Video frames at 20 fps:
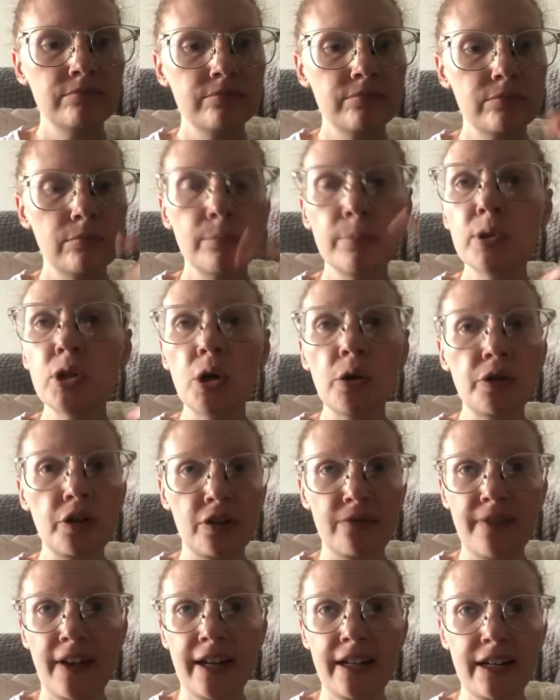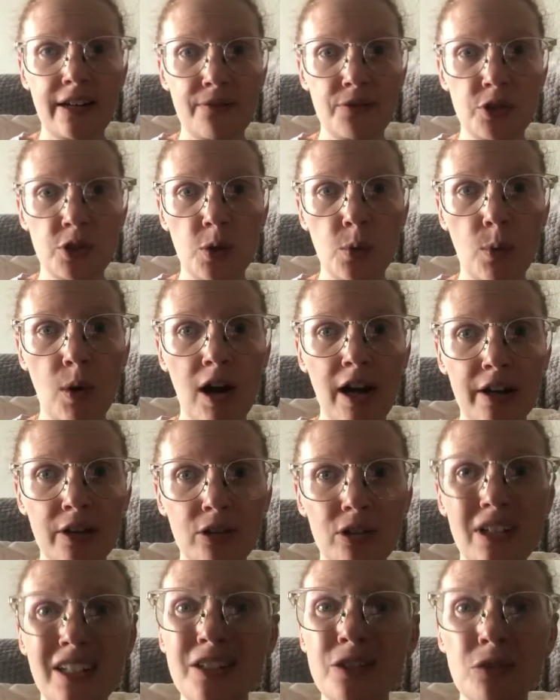blow your vein after a
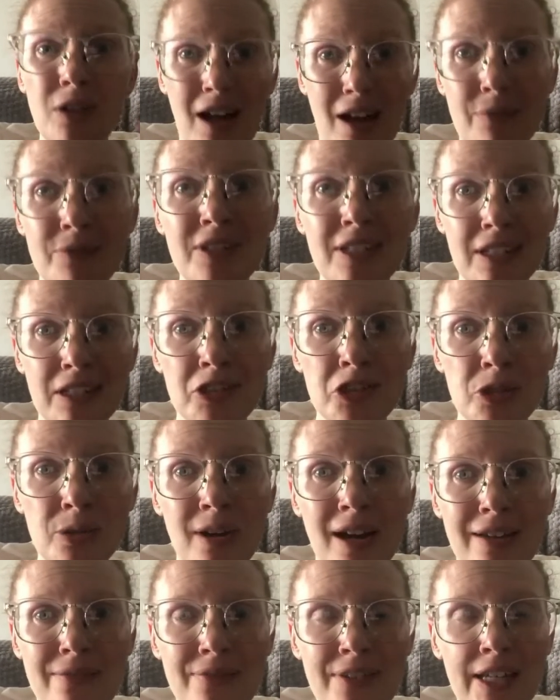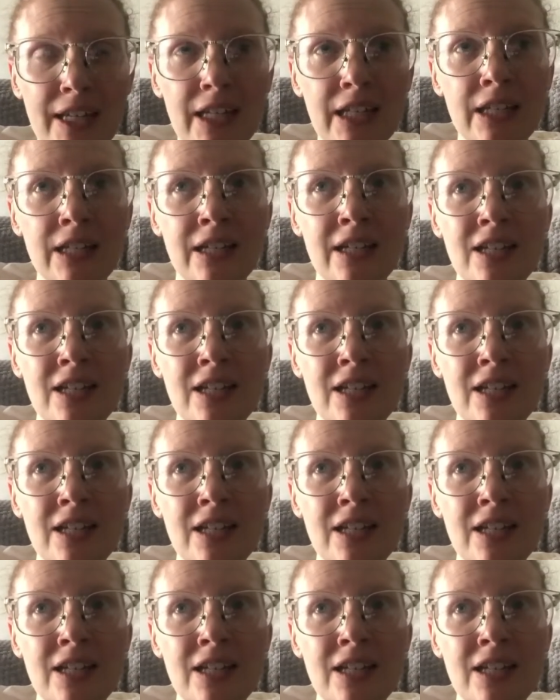while and you'll have to get a new IV.